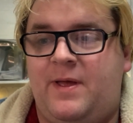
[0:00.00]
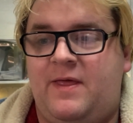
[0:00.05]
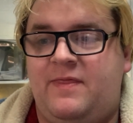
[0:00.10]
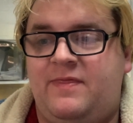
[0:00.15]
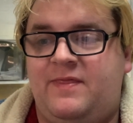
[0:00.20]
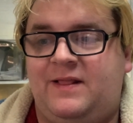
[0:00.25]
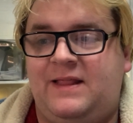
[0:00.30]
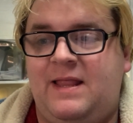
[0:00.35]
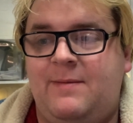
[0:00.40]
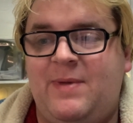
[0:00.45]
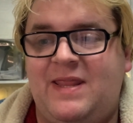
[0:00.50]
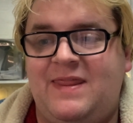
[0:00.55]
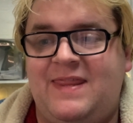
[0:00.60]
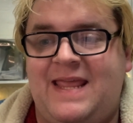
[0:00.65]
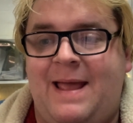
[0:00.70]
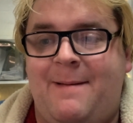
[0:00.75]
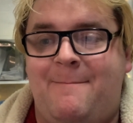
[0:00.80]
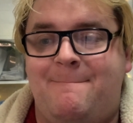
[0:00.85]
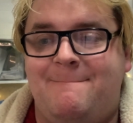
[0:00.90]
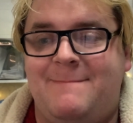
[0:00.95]
limit the
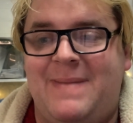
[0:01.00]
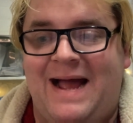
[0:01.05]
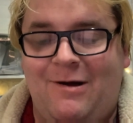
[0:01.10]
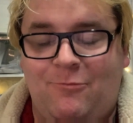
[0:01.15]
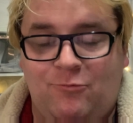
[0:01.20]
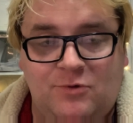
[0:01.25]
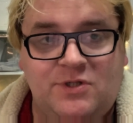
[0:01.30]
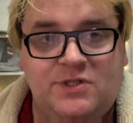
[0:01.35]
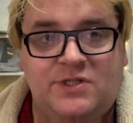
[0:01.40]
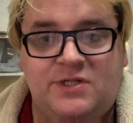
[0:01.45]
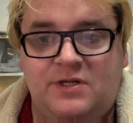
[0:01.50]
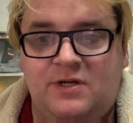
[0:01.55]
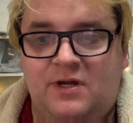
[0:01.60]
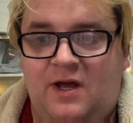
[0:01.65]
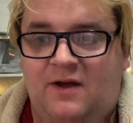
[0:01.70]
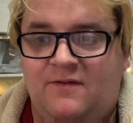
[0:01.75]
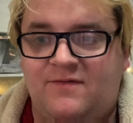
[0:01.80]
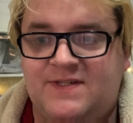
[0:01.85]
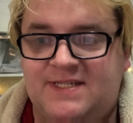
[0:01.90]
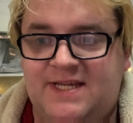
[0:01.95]
amount
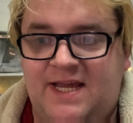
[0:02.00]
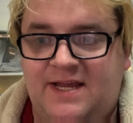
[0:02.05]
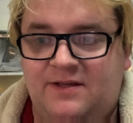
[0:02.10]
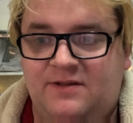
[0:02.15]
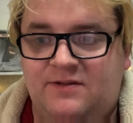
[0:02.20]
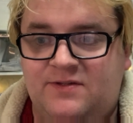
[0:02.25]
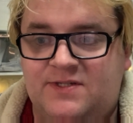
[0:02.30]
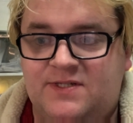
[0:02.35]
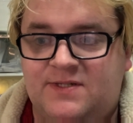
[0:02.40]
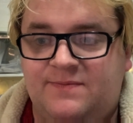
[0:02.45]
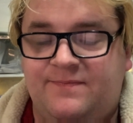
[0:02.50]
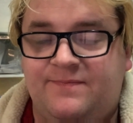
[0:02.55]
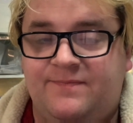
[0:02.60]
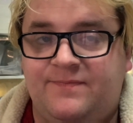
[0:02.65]
of sales.